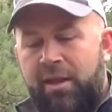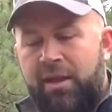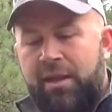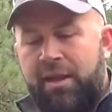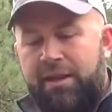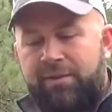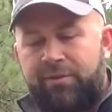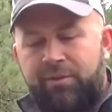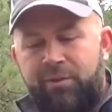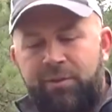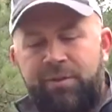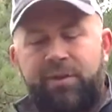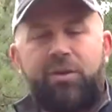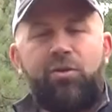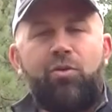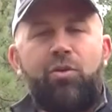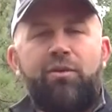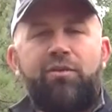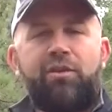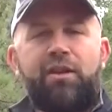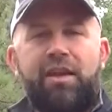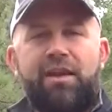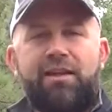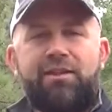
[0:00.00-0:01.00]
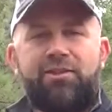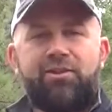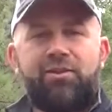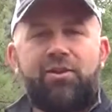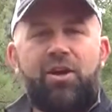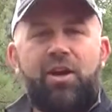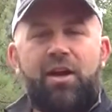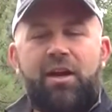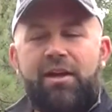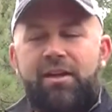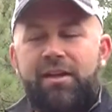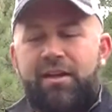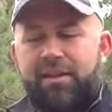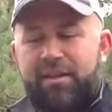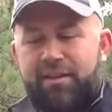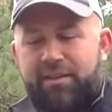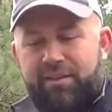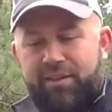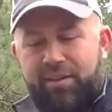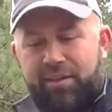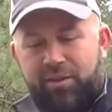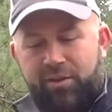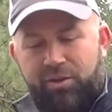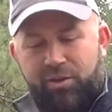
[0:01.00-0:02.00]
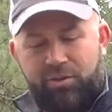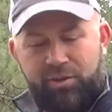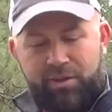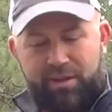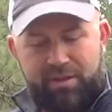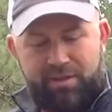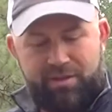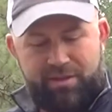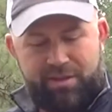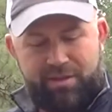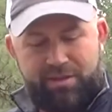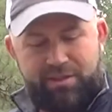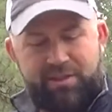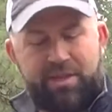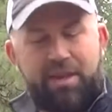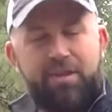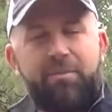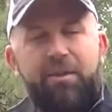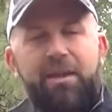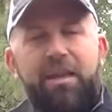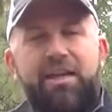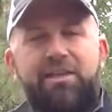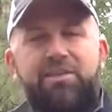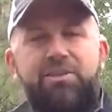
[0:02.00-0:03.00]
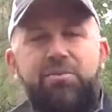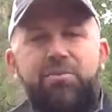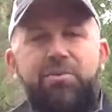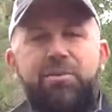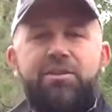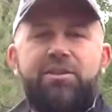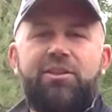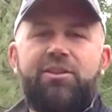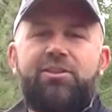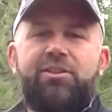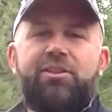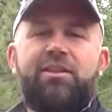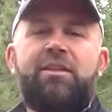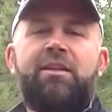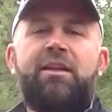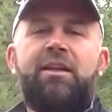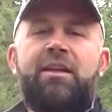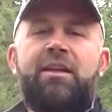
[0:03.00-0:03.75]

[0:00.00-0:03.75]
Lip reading: even with a Quivalizer on and in the stabilizer position.